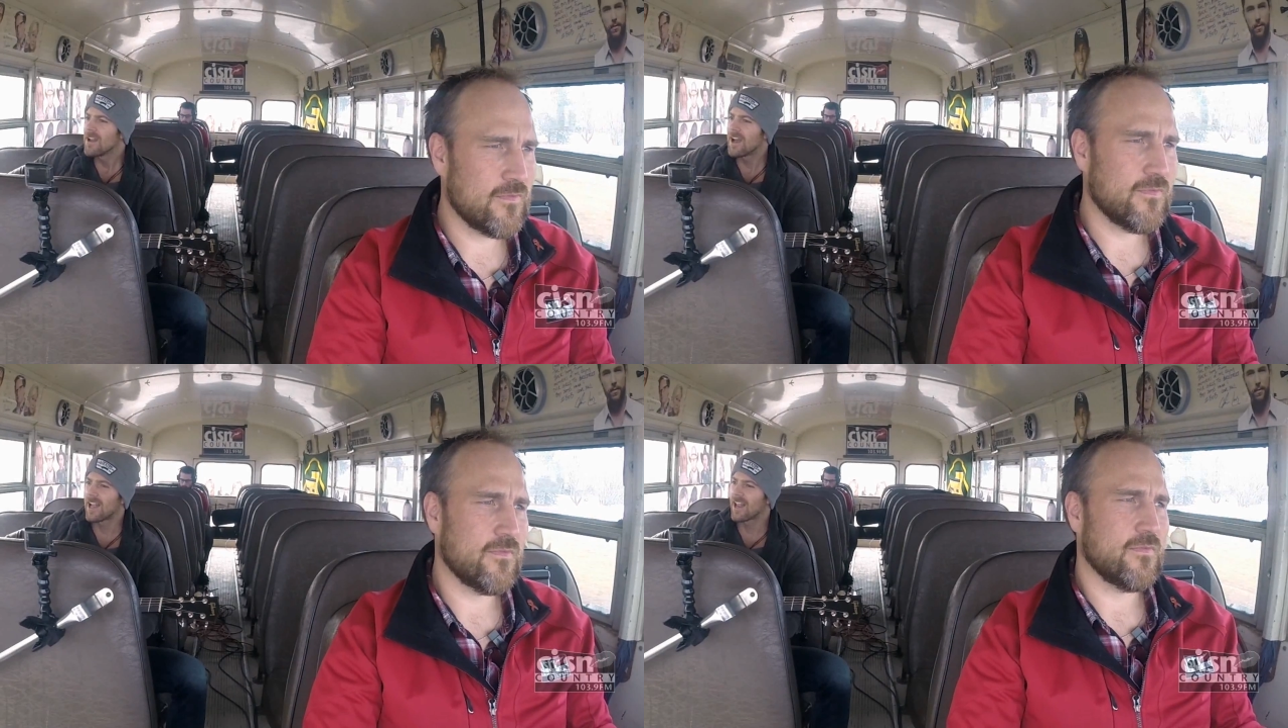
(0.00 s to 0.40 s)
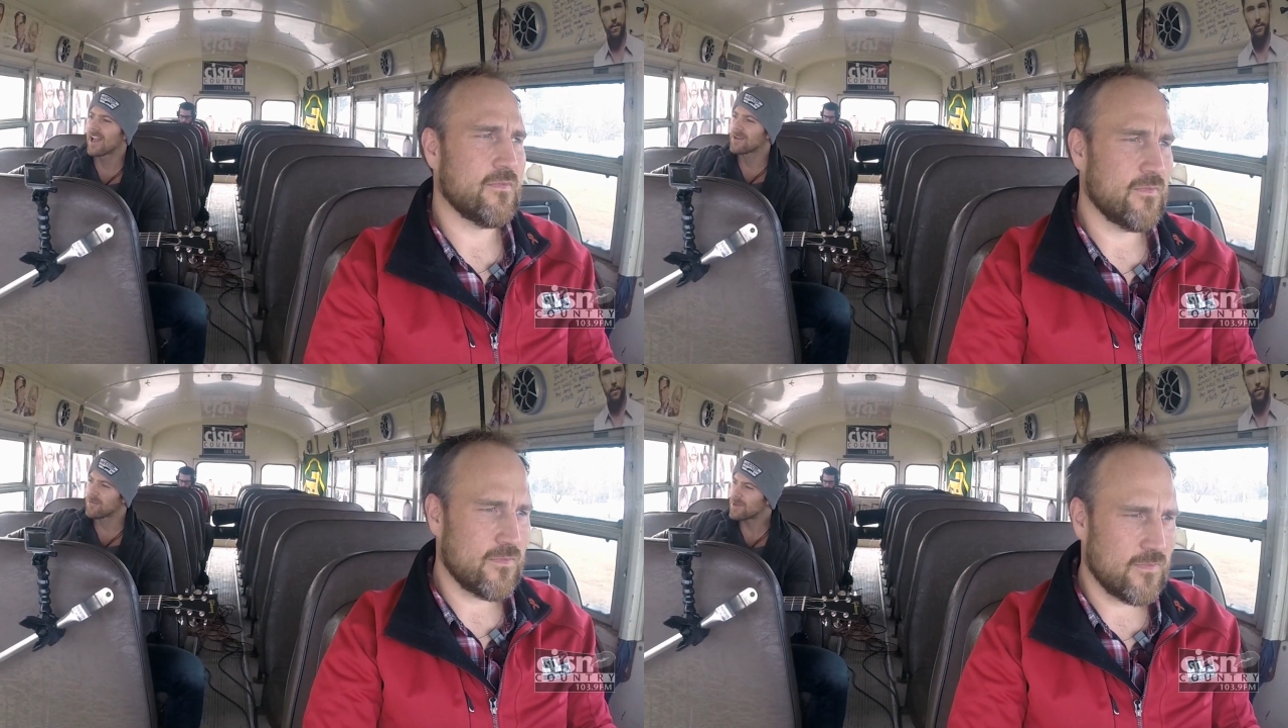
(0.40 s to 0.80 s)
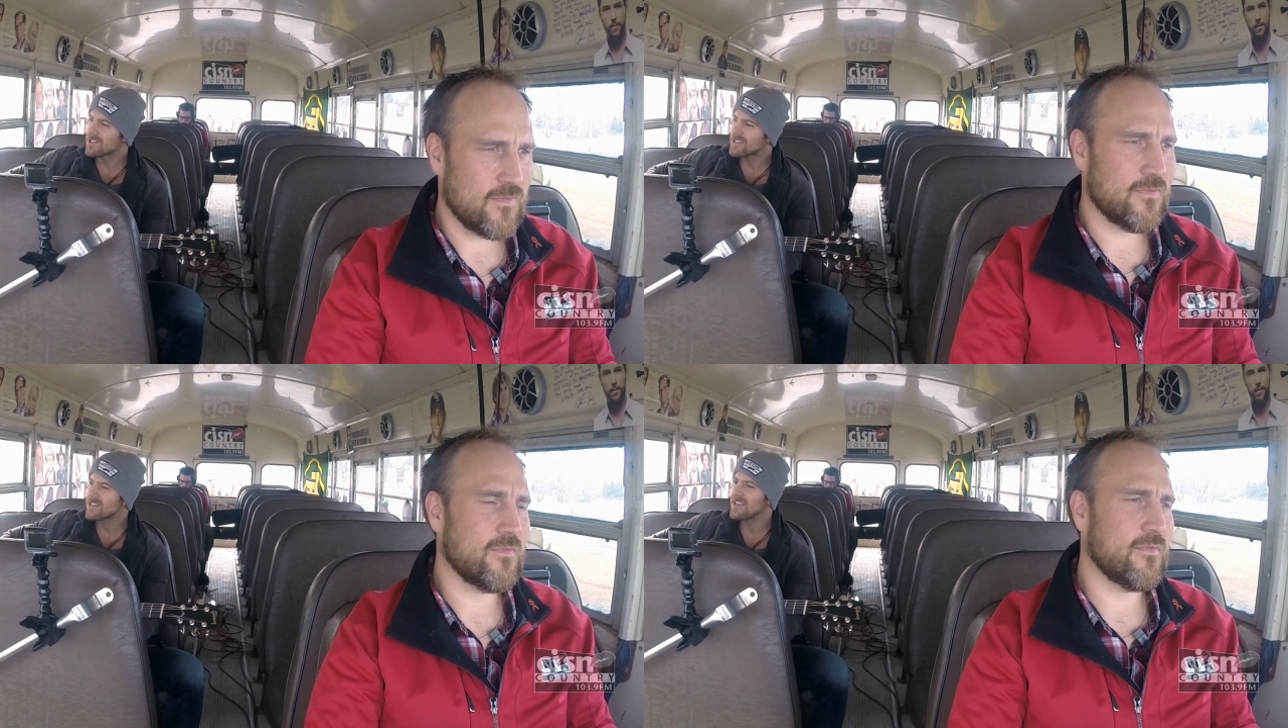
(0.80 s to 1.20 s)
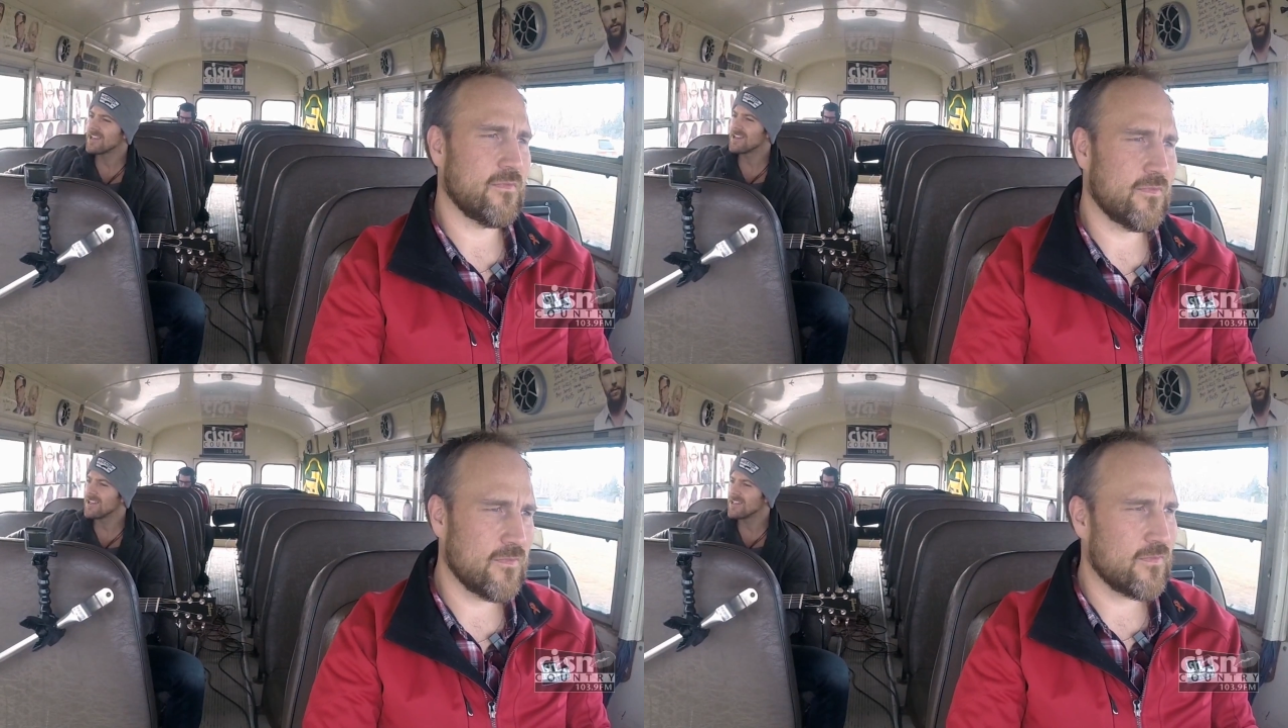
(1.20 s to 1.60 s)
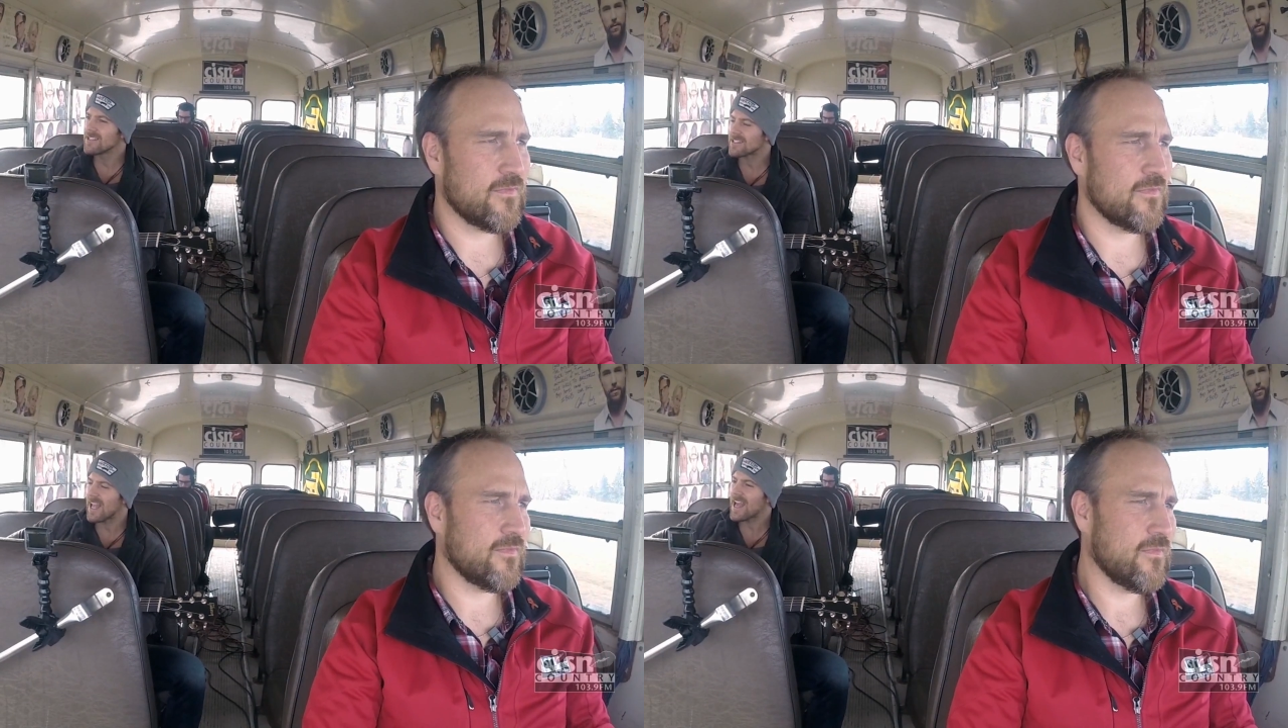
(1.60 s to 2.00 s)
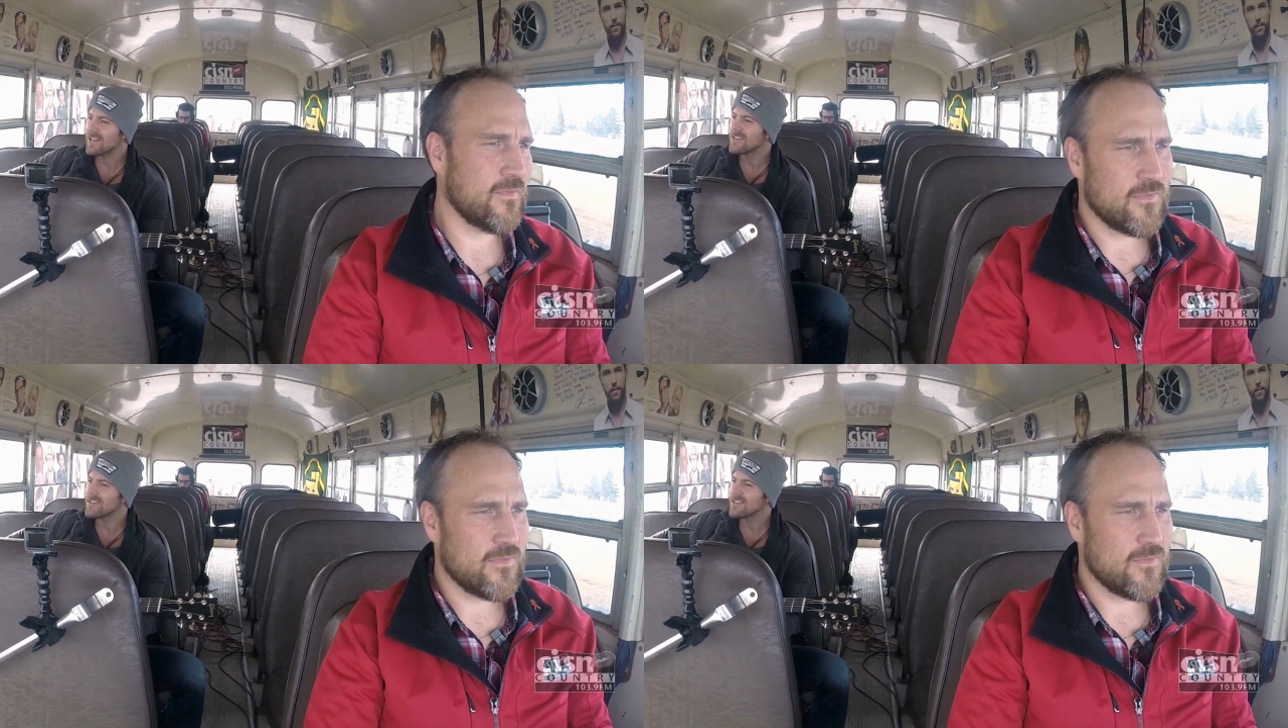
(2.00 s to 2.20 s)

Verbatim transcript: I like whiskey tied